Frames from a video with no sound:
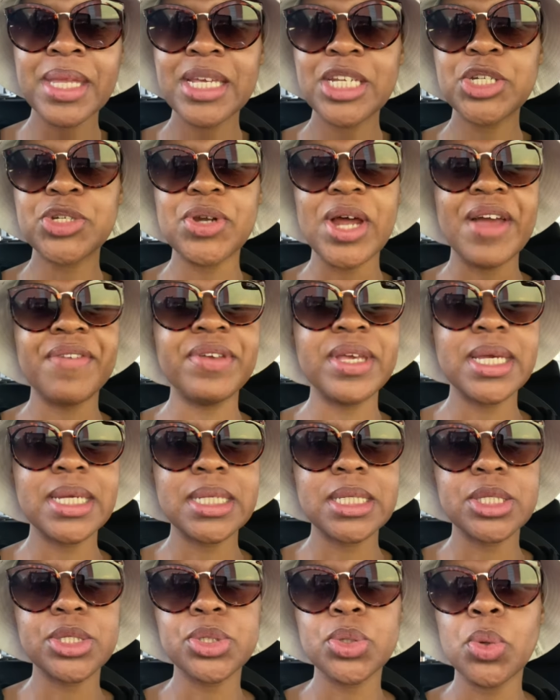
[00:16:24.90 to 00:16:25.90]
Driving
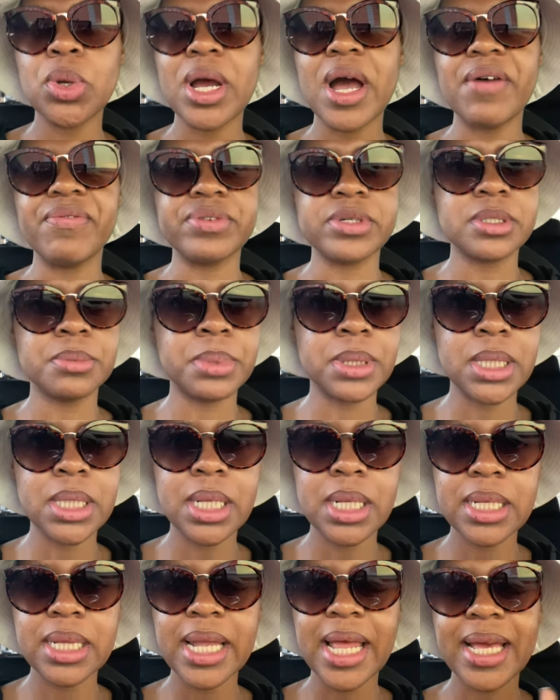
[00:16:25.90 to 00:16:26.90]
it is so
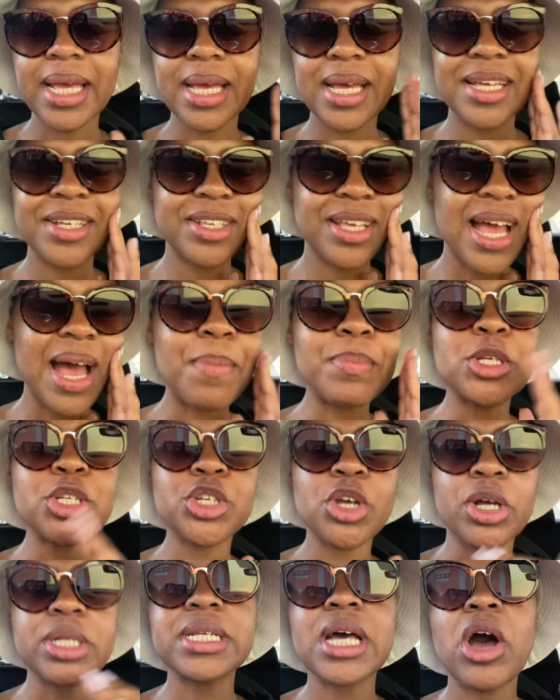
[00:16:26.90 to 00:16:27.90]
comfortable. Like, I'm
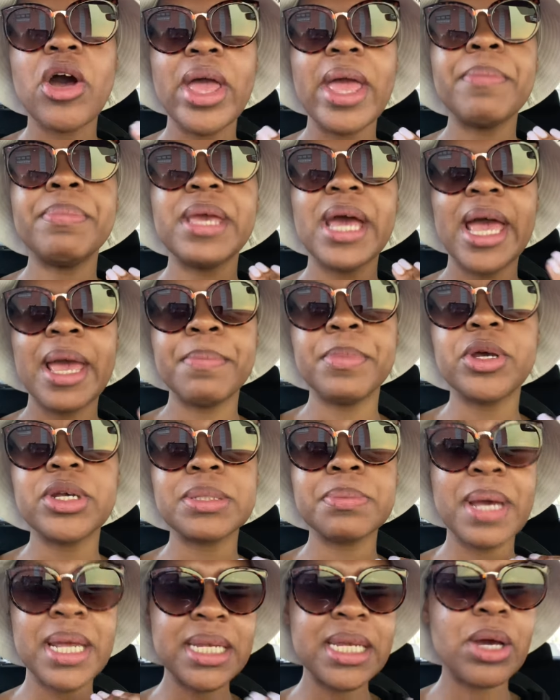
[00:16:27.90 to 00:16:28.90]
shocked how happy I am,
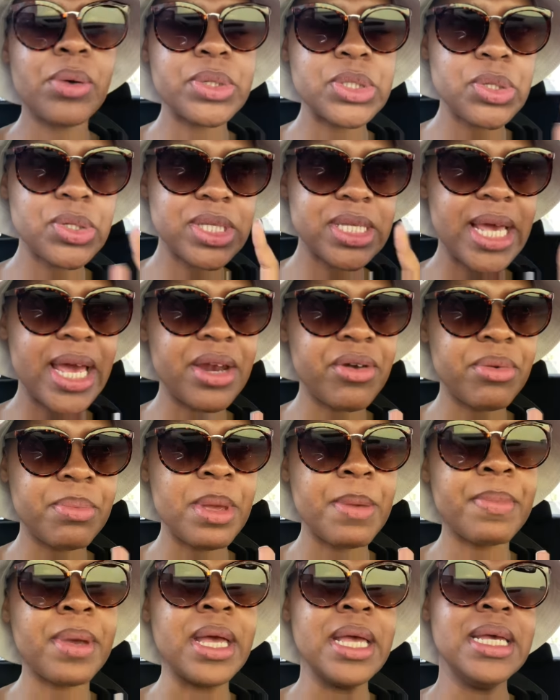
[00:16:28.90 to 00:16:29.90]
because Monday I was so sad. I
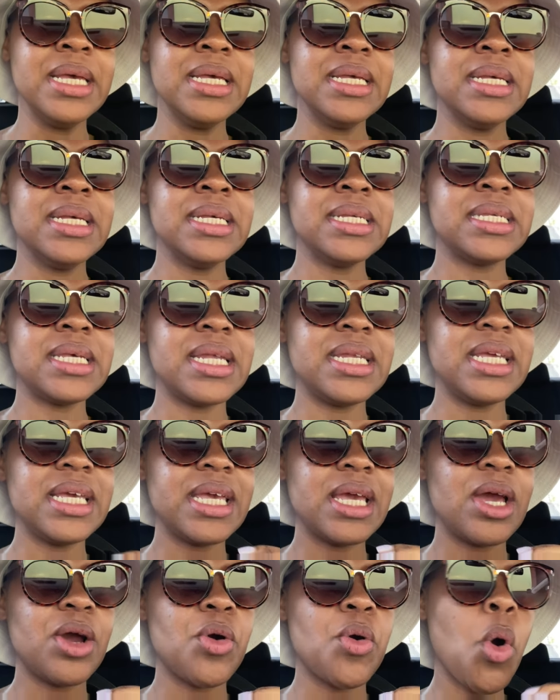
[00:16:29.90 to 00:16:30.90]
remember sending
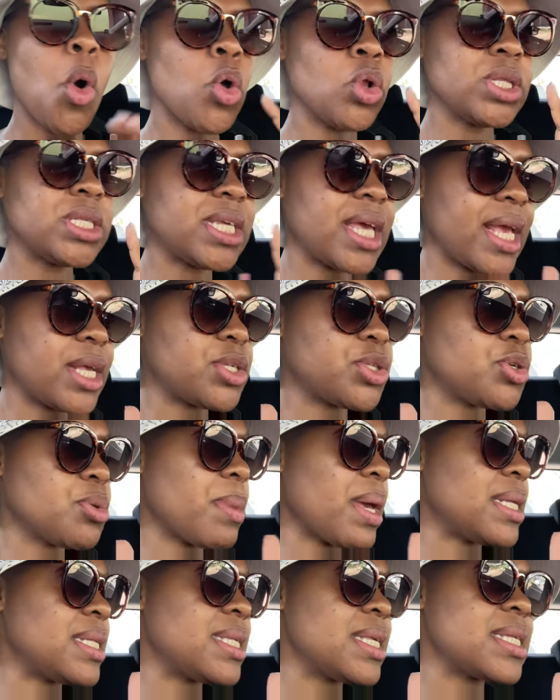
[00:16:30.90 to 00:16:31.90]
a whole text to
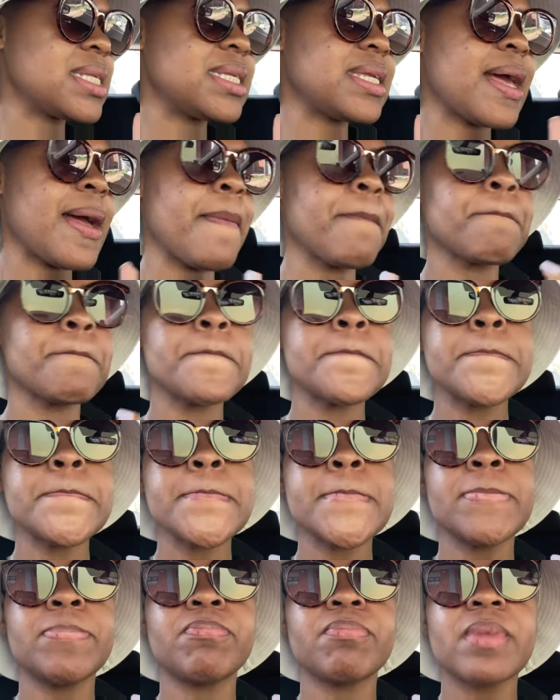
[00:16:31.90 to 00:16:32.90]
my sister
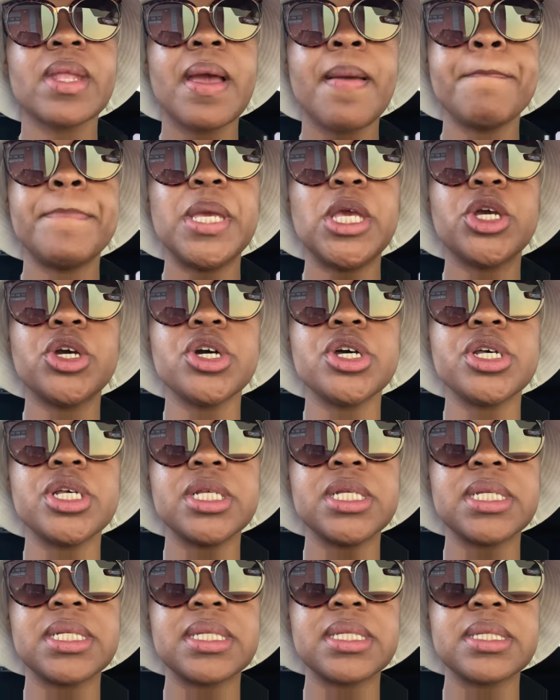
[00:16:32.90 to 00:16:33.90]

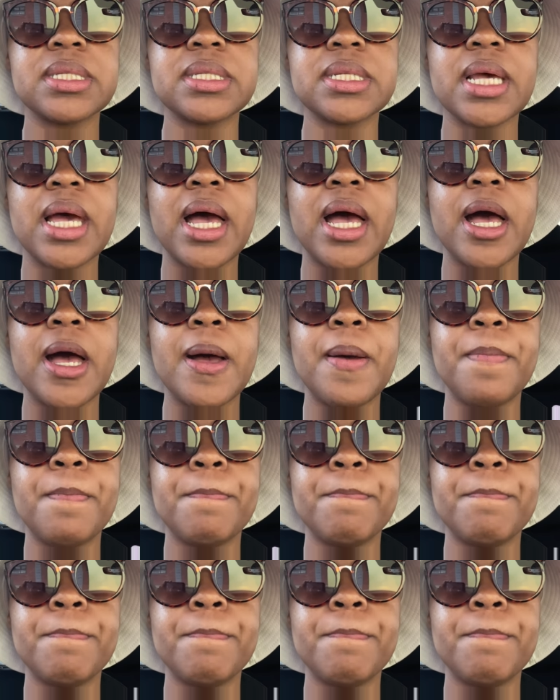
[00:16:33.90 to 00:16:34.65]
because I